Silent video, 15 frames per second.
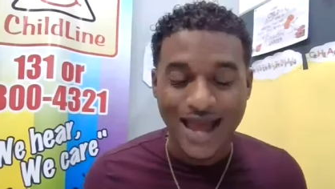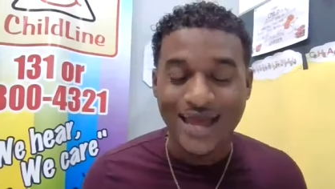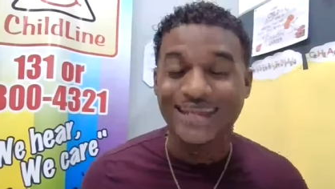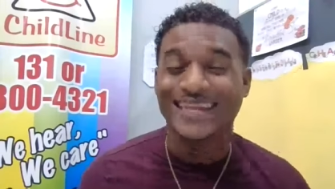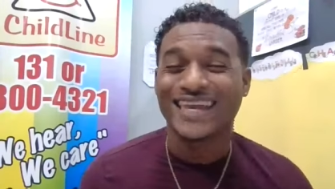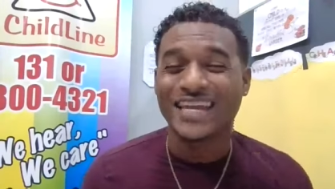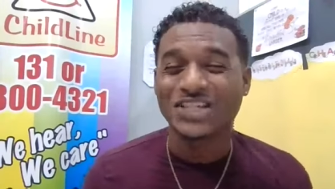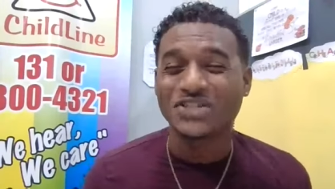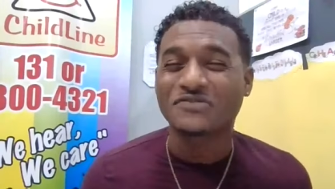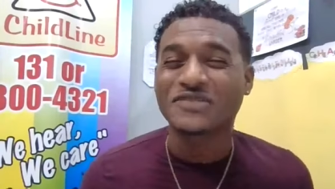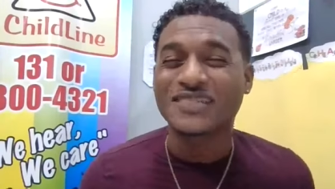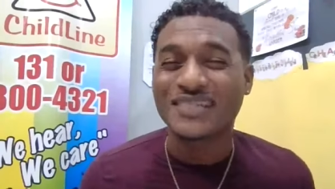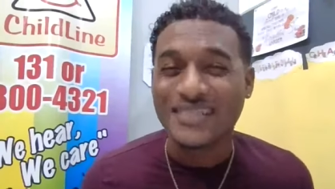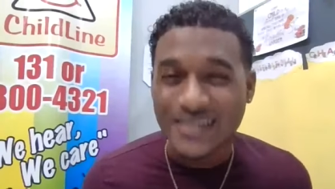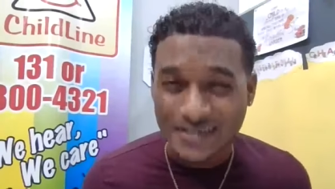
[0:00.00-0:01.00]
at the age of
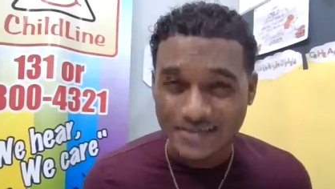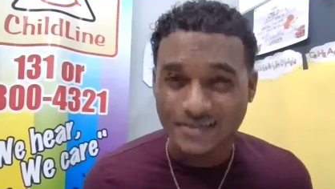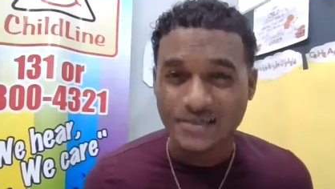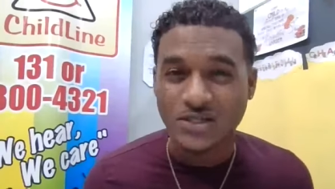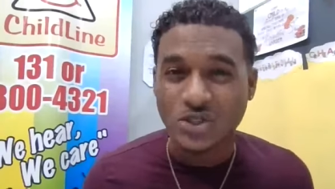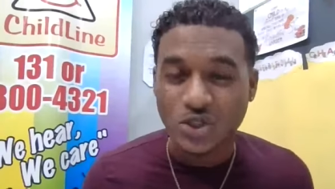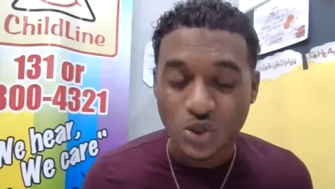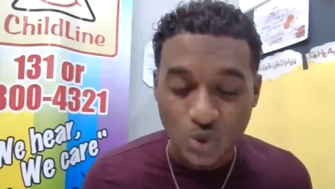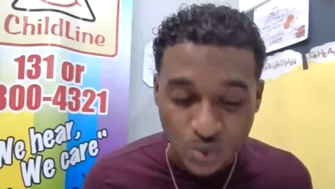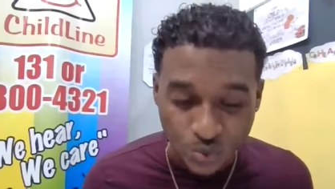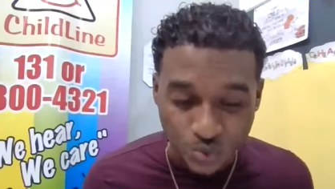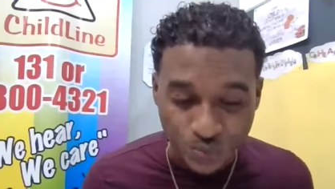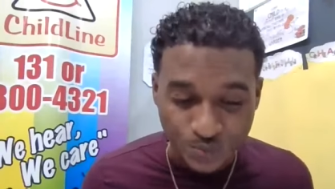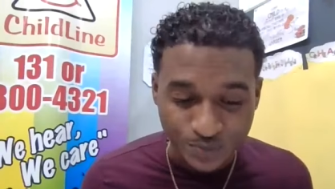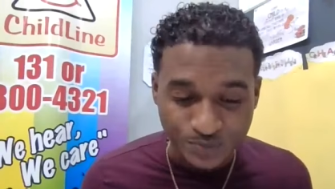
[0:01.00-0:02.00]
62
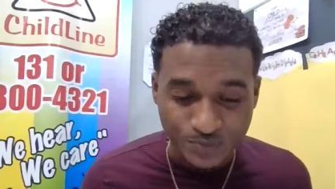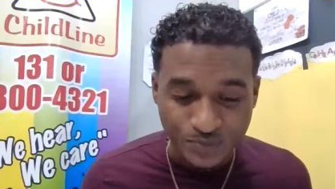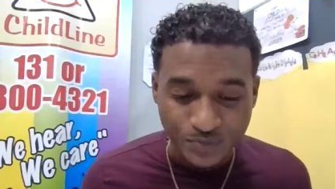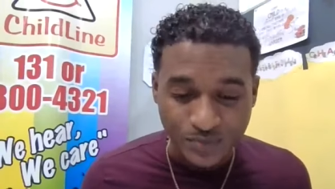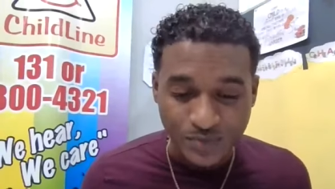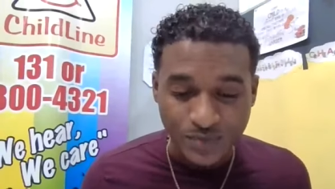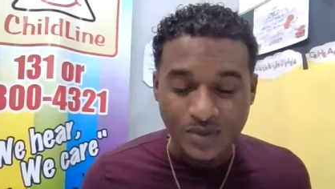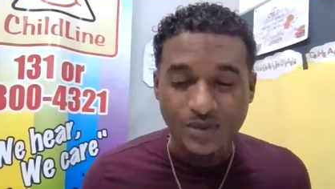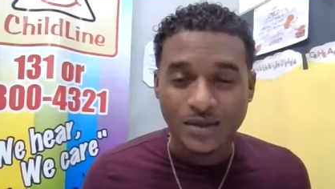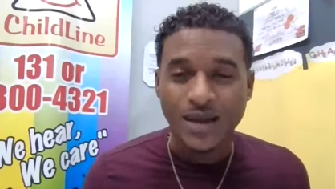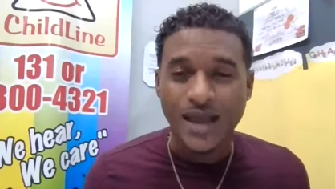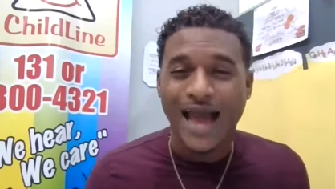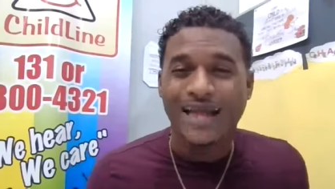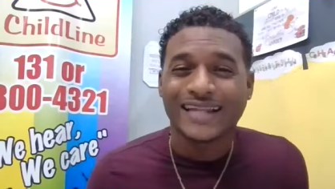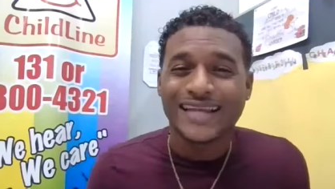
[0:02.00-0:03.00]

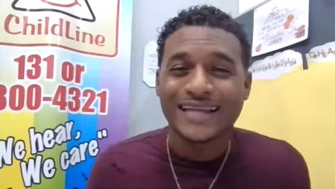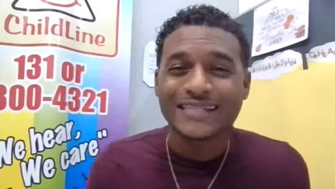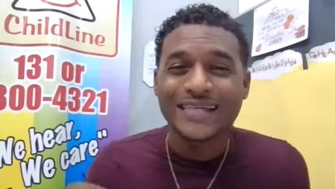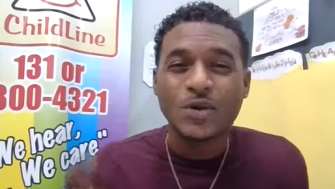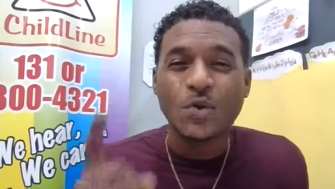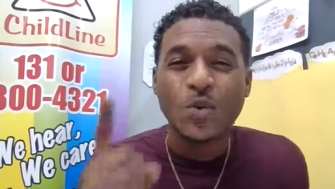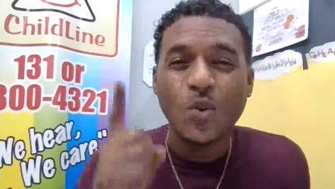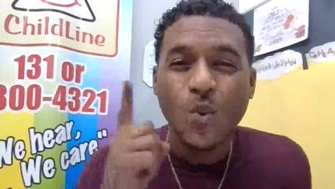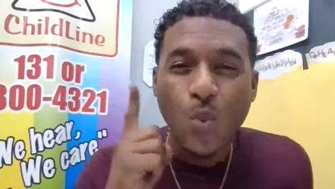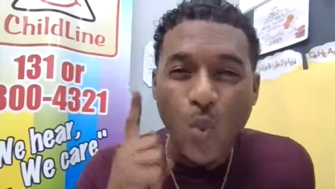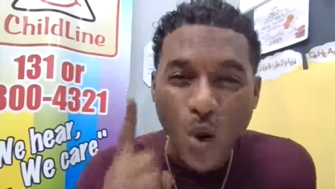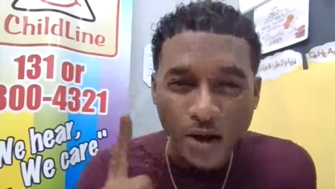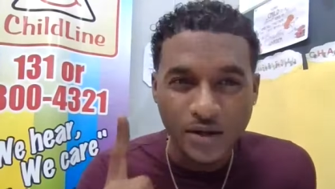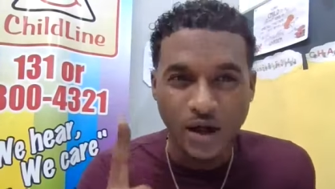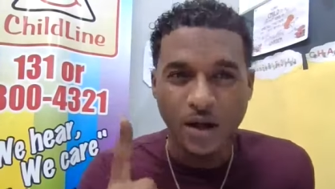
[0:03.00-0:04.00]
and getting
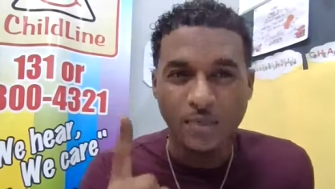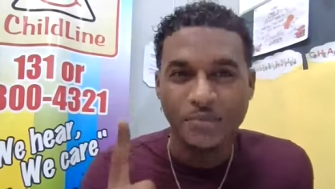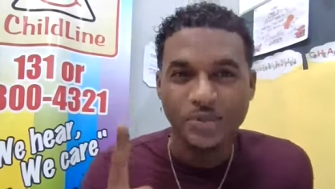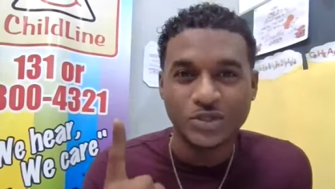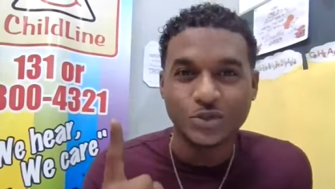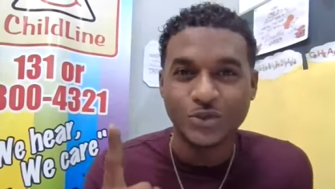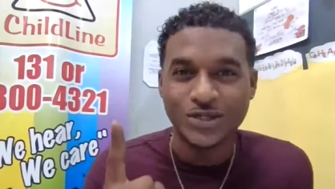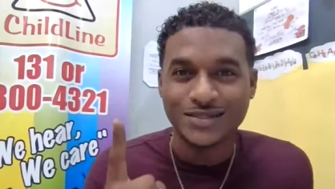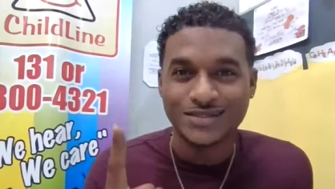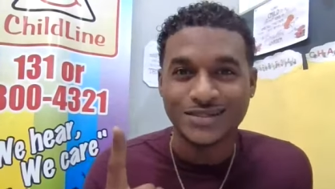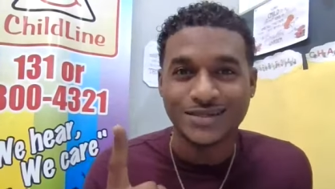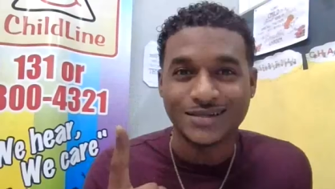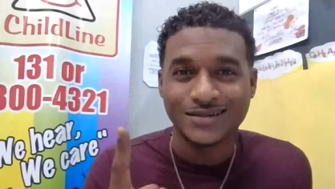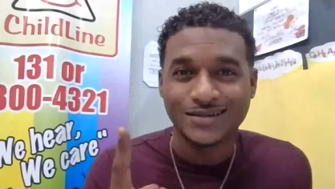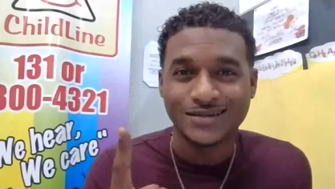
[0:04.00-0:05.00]
one
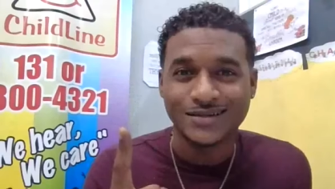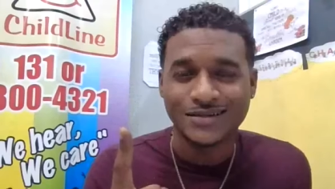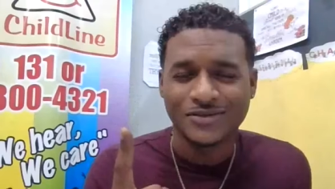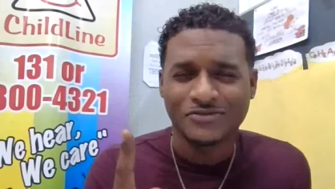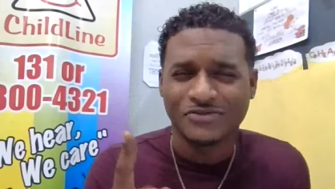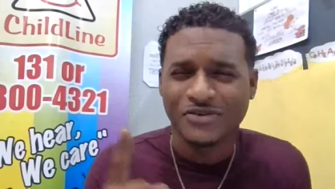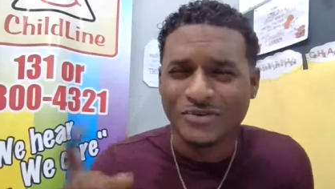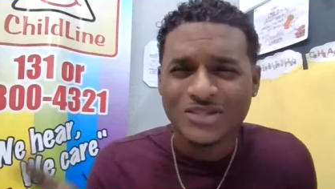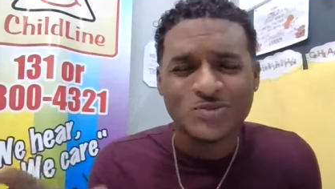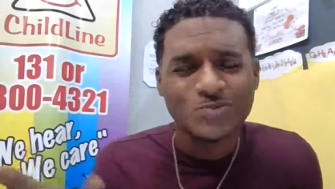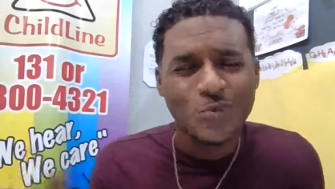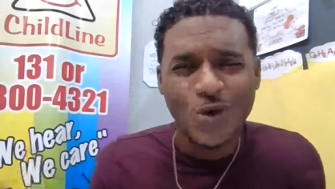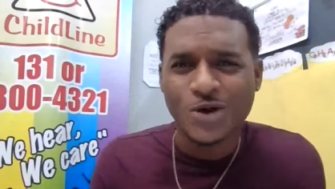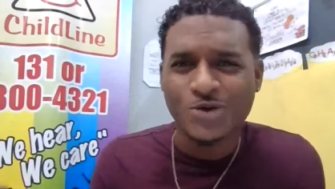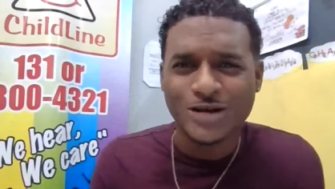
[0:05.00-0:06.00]
opportunity from a
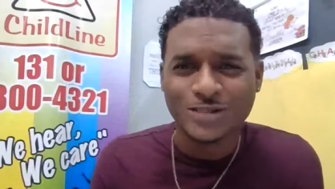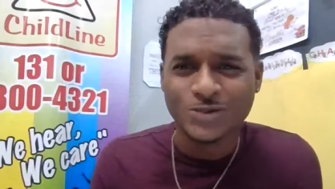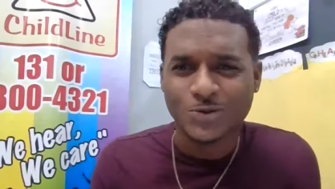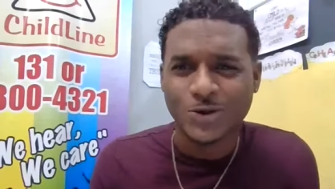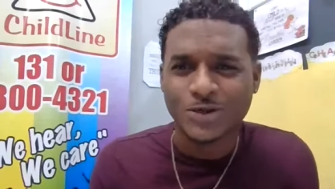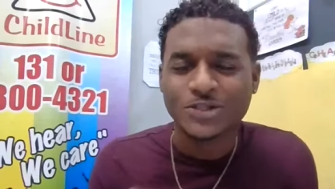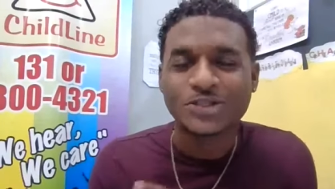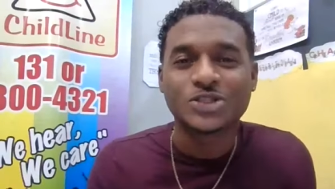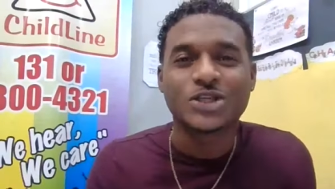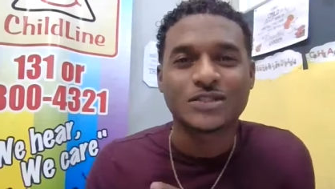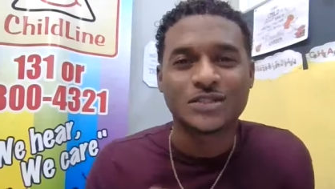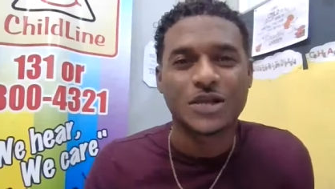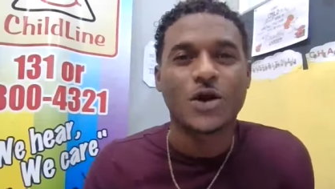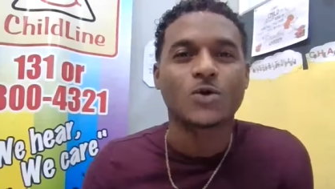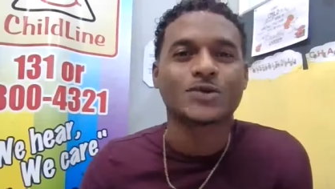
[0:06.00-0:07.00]
small restaurant
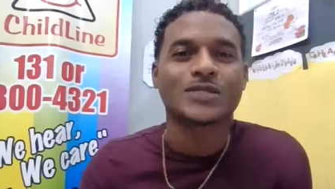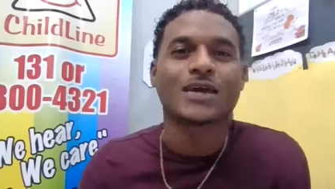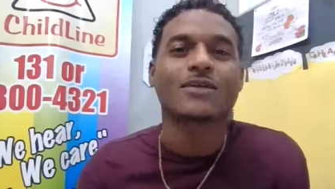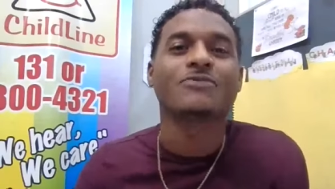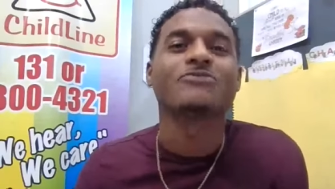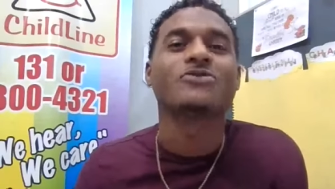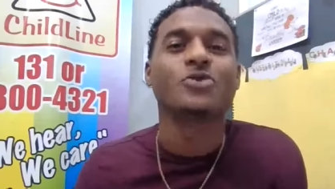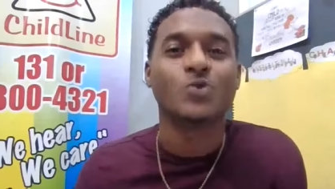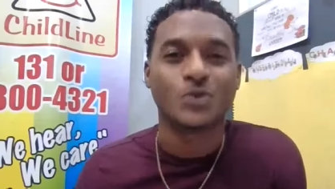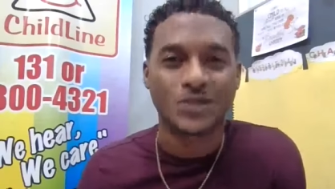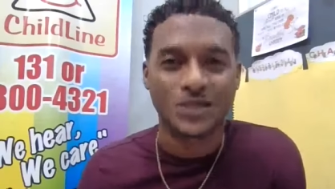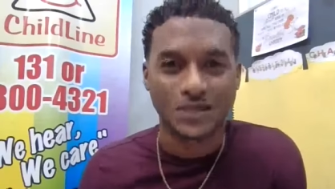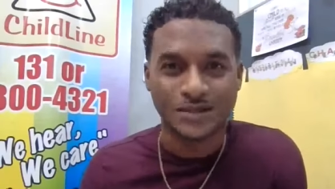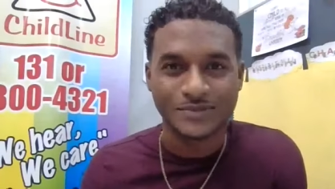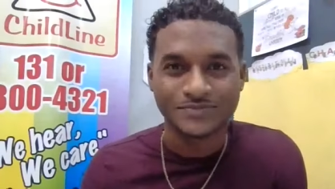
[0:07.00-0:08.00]
just outside of
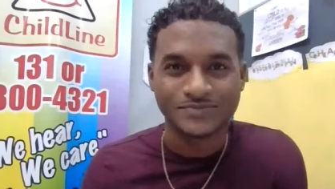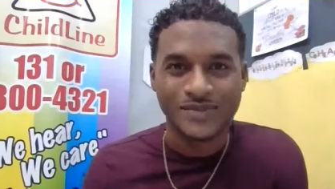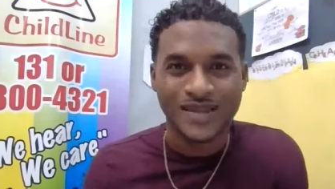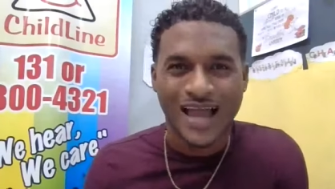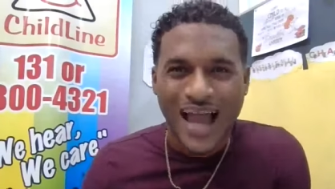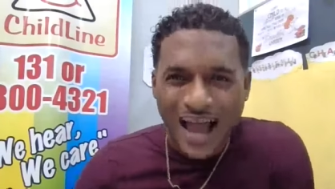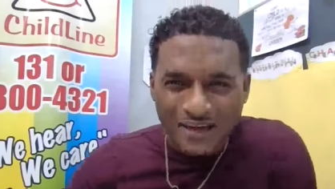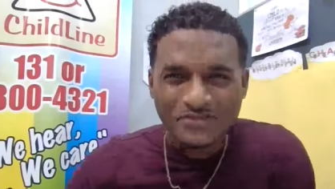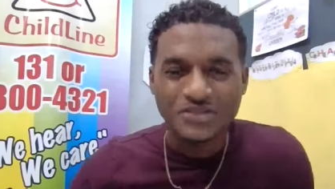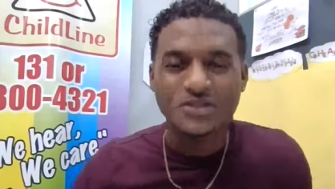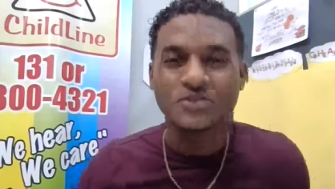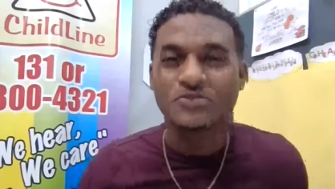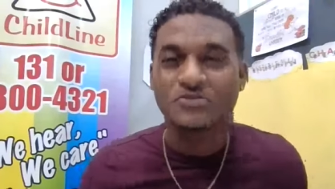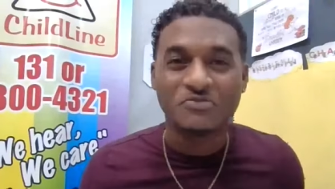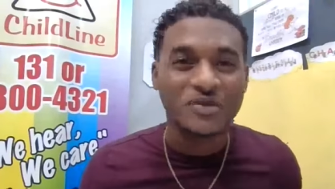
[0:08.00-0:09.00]
Utah after
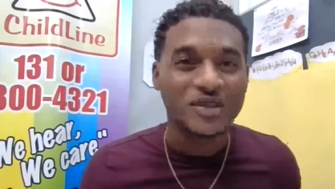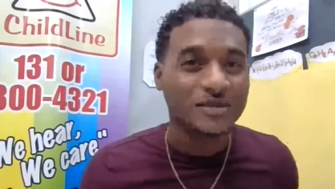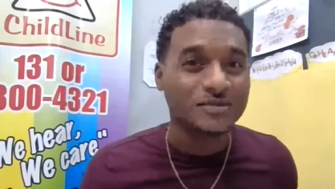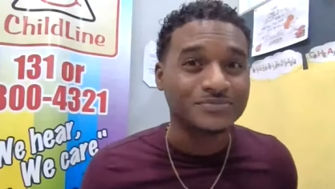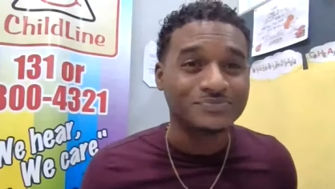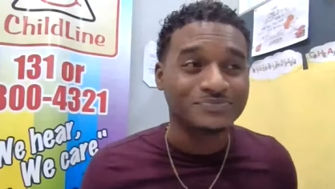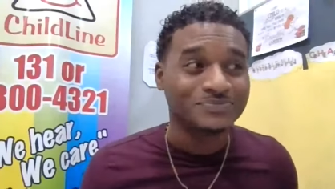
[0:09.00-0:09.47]
you've been